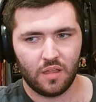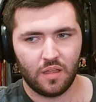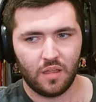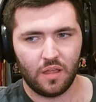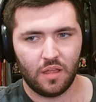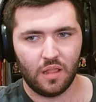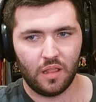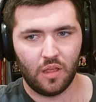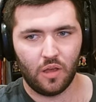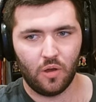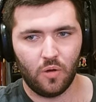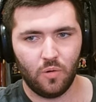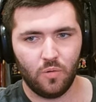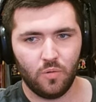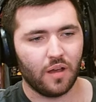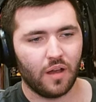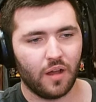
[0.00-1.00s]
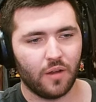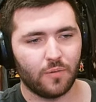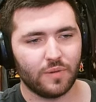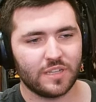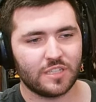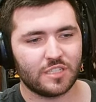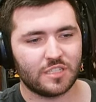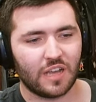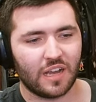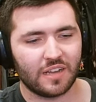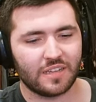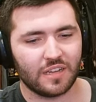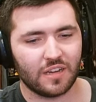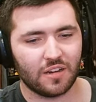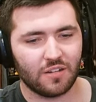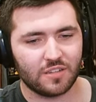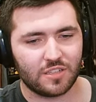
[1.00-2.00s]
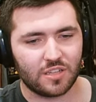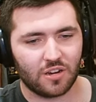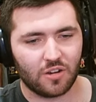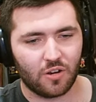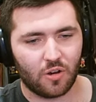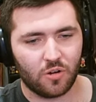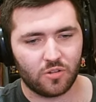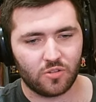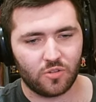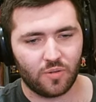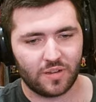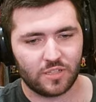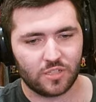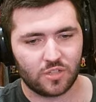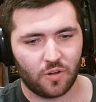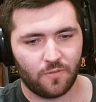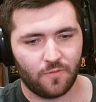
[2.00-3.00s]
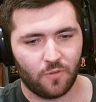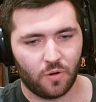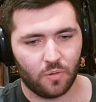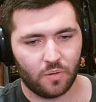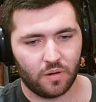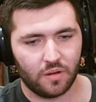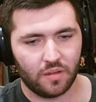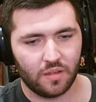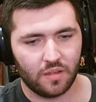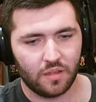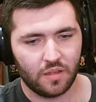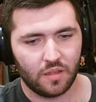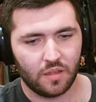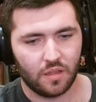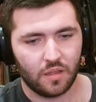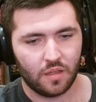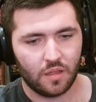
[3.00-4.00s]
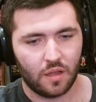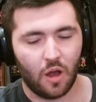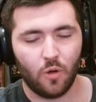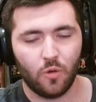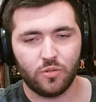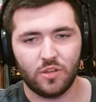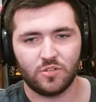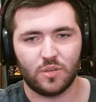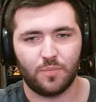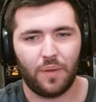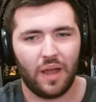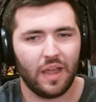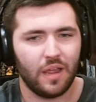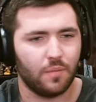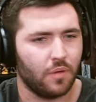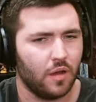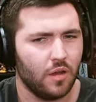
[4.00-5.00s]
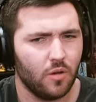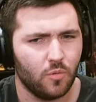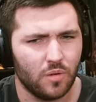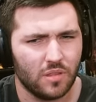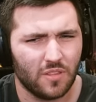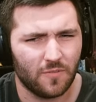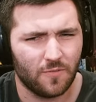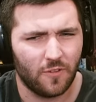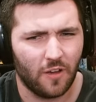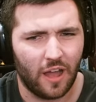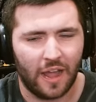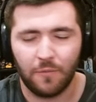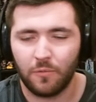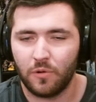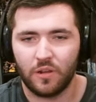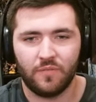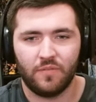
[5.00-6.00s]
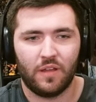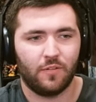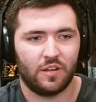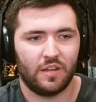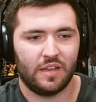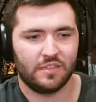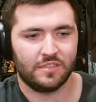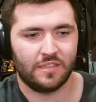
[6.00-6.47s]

Hello? Are we stuck here? Or do I just go forward? Oh, there's a pipe. Oh, what the fuck? I would have never guessed